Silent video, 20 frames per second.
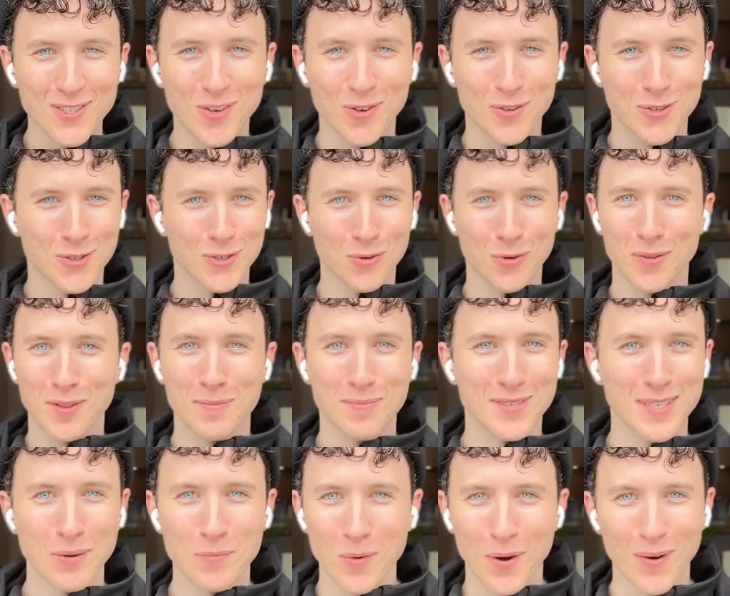or store them
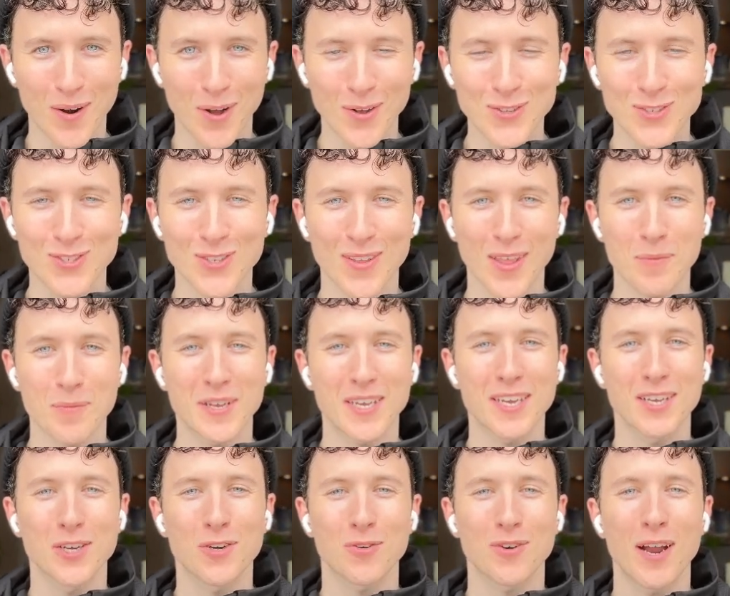somewhere else so that we
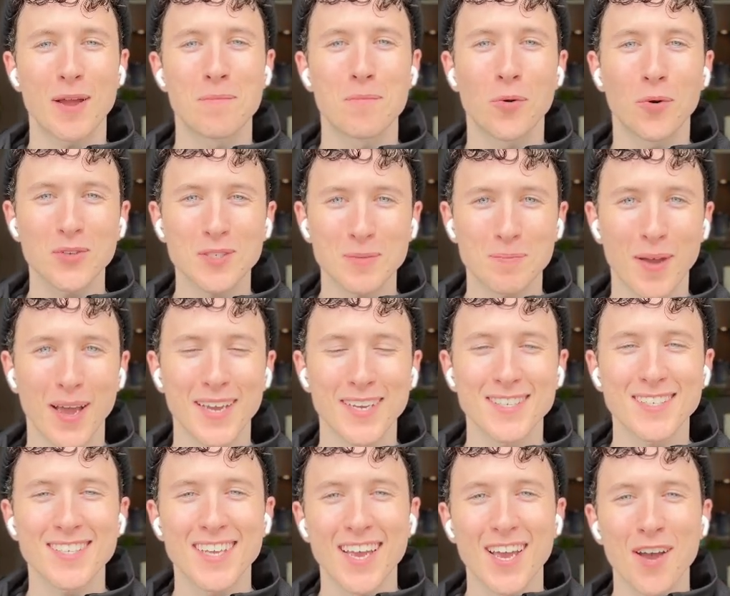can create more
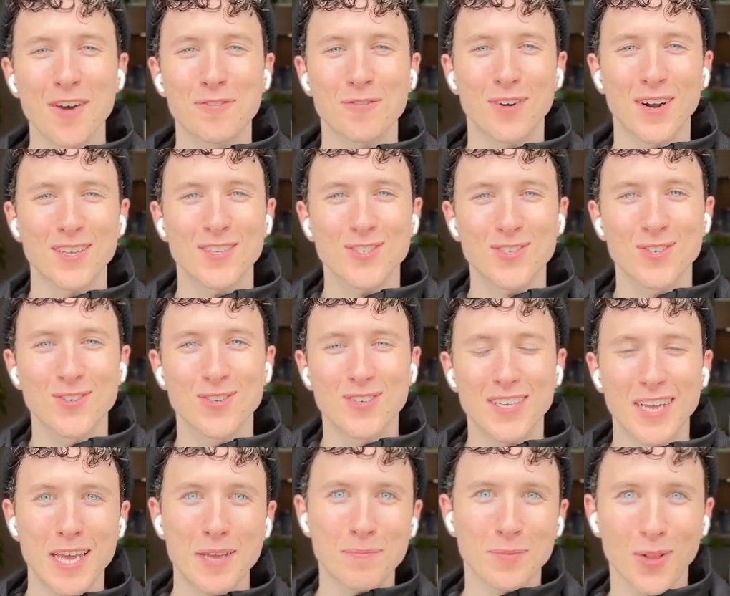space for us to
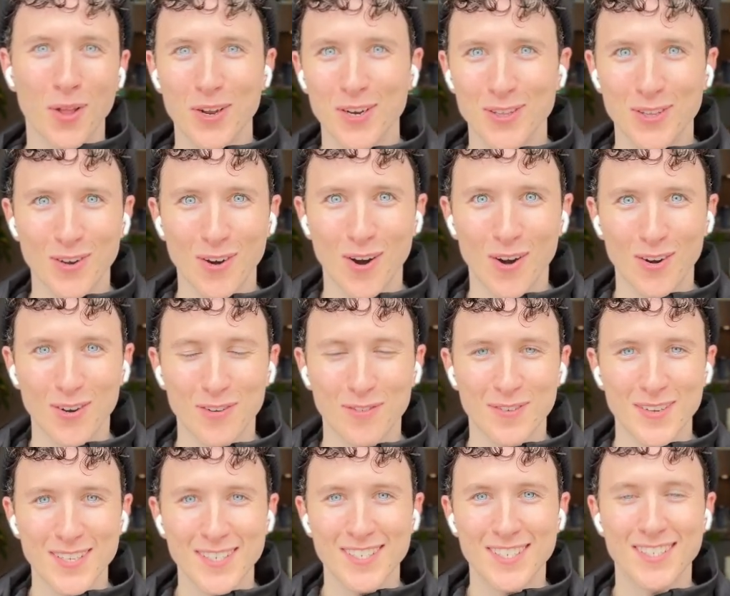keep learning the
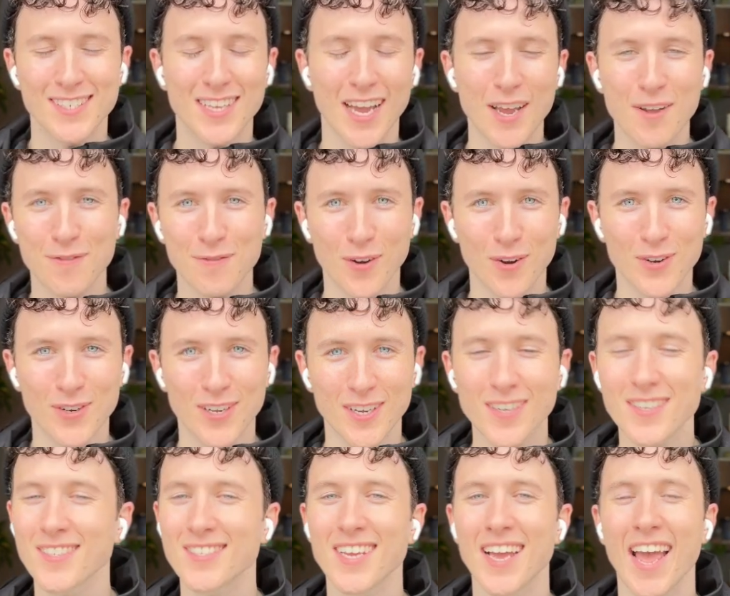choreography, stay
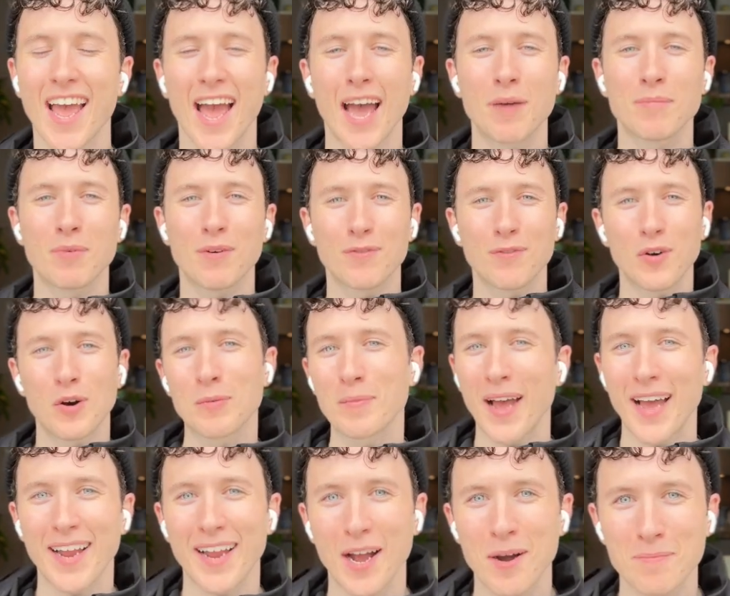focused, and perform
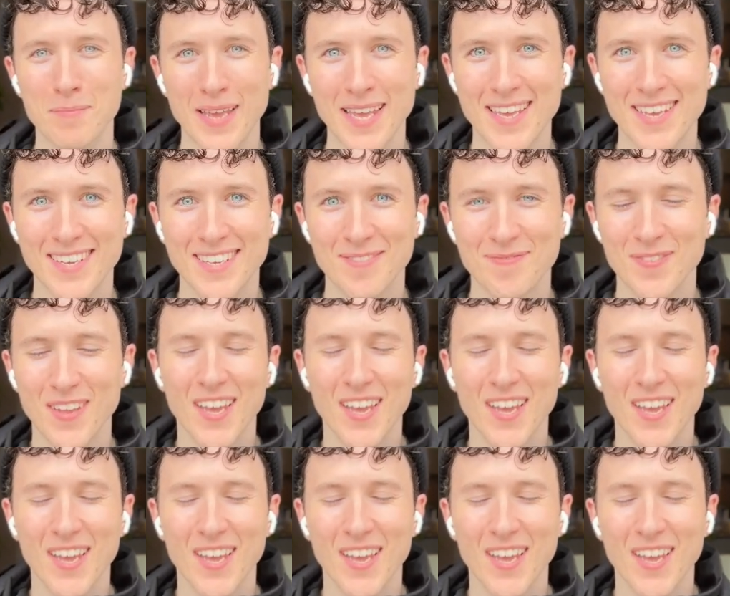at our peak.